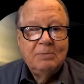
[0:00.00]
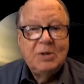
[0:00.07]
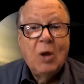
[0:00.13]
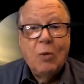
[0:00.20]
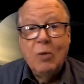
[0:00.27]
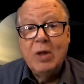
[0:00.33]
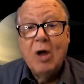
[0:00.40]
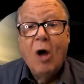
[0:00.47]

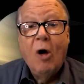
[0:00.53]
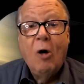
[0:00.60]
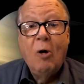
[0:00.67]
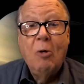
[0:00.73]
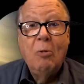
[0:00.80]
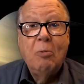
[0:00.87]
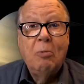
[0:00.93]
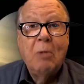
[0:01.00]
So we
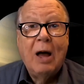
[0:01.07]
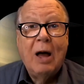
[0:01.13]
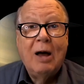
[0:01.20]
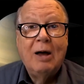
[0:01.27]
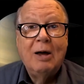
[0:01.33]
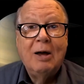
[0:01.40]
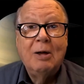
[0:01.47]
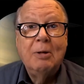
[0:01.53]
call
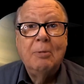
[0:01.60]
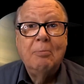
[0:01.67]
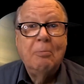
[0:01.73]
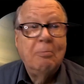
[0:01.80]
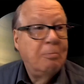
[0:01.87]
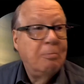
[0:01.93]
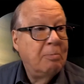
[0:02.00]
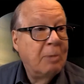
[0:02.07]

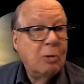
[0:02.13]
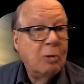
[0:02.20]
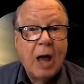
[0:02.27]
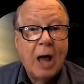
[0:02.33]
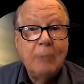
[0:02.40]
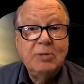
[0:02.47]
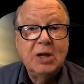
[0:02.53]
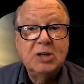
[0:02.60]
those
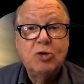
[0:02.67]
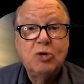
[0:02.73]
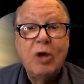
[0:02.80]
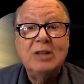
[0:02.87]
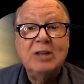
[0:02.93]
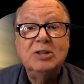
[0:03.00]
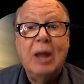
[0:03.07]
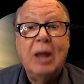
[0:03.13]
objects
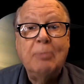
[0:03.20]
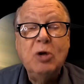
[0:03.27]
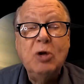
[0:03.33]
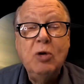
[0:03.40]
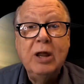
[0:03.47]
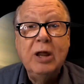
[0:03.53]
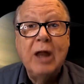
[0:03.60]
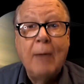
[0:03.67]

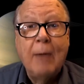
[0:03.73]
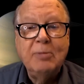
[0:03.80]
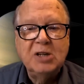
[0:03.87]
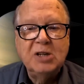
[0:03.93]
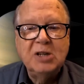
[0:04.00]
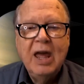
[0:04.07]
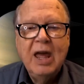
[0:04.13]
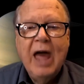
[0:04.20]
trans-Neptunian
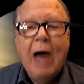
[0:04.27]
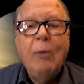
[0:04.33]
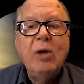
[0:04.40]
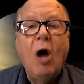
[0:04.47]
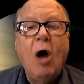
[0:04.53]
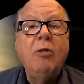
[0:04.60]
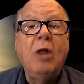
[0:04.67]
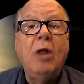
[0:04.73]
objects, and we
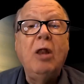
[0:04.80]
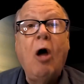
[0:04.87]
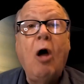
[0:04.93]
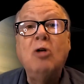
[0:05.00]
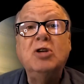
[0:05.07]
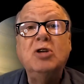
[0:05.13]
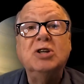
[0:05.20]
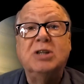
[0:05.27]
call the
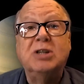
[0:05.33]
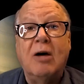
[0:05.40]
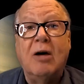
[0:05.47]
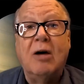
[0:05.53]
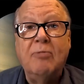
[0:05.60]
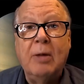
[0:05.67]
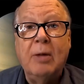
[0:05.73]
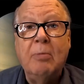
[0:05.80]
largest
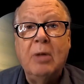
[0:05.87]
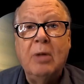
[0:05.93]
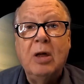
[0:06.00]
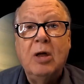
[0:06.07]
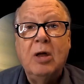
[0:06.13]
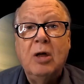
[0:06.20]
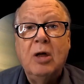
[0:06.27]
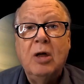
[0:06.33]
of them
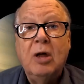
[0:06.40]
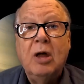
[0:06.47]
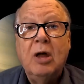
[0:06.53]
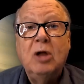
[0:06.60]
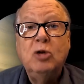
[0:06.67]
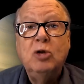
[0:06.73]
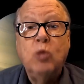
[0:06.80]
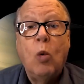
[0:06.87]

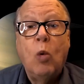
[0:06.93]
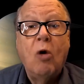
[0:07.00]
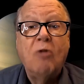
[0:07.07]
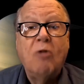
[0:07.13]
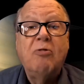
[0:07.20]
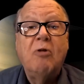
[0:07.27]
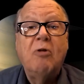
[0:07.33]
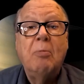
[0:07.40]

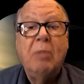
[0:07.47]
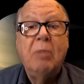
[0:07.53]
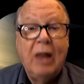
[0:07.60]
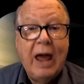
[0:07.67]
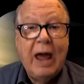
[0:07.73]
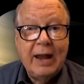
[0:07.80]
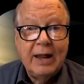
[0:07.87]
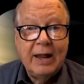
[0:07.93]
dwarf
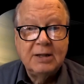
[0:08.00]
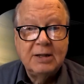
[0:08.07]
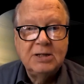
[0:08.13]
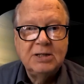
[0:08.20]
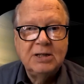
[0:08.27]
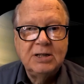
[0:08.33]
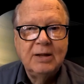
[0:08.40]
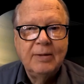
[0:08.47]

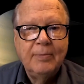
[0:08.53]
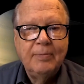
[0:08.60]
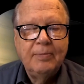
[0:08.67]
planets.